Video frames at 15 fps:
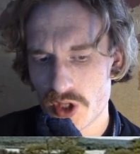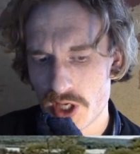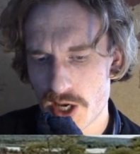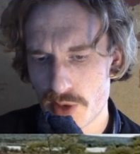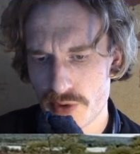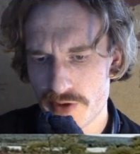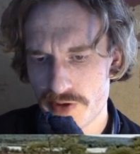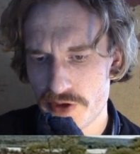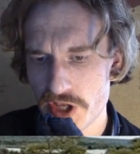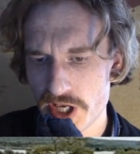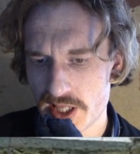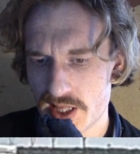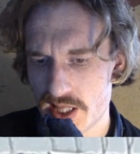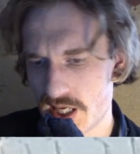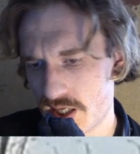I would
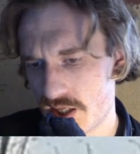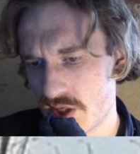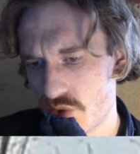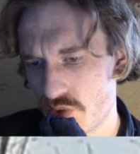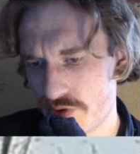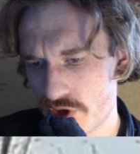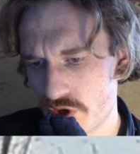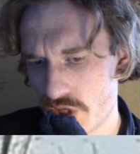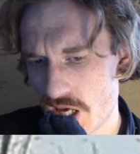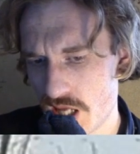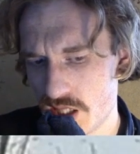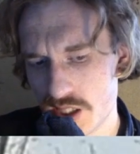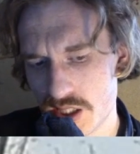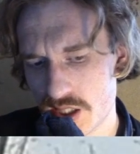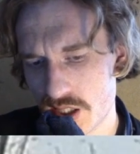think that without
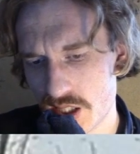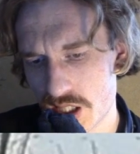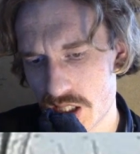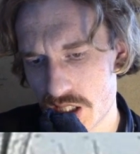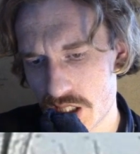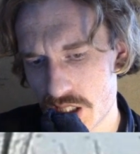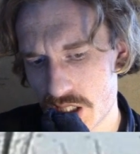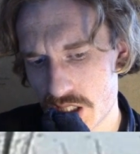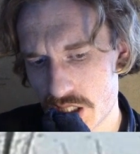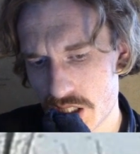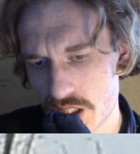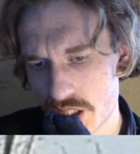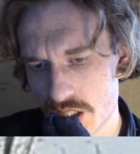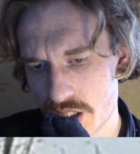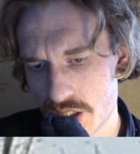any
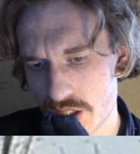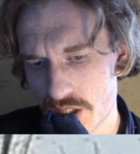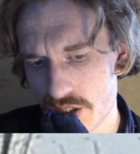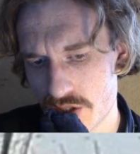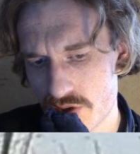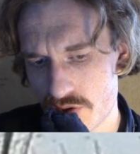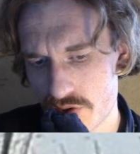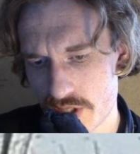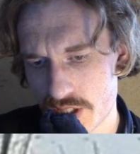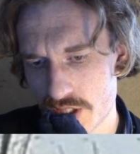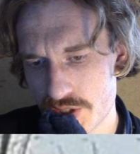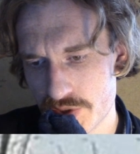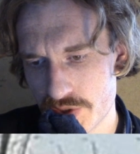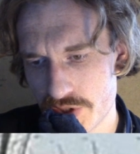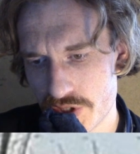
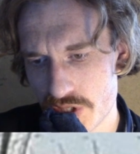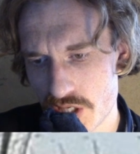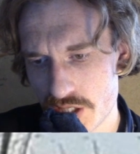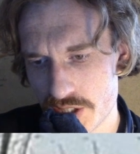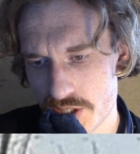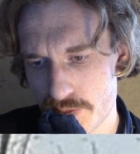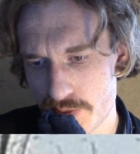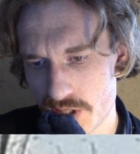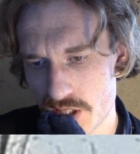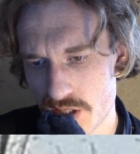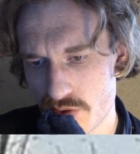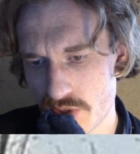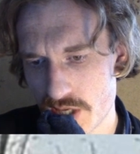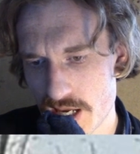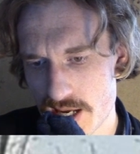structural knowledge, but
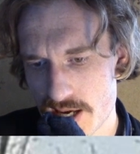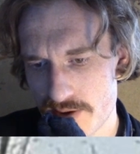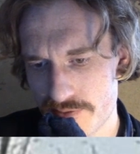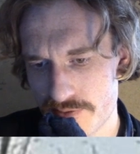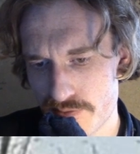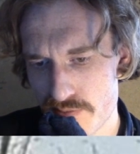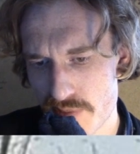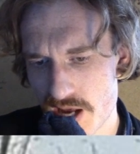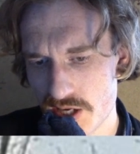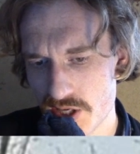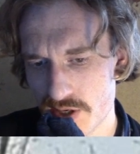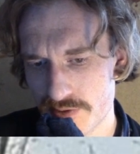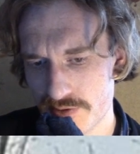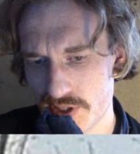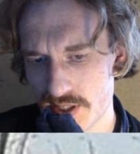that you can have many
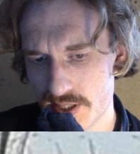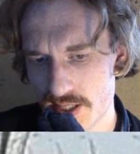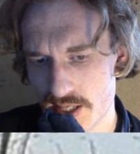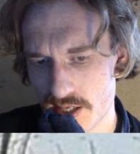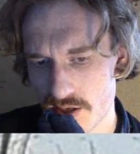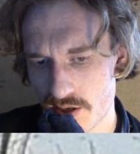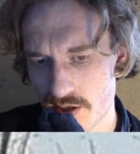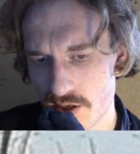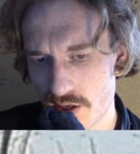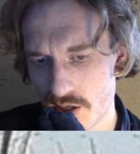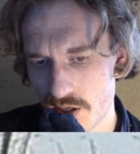of these little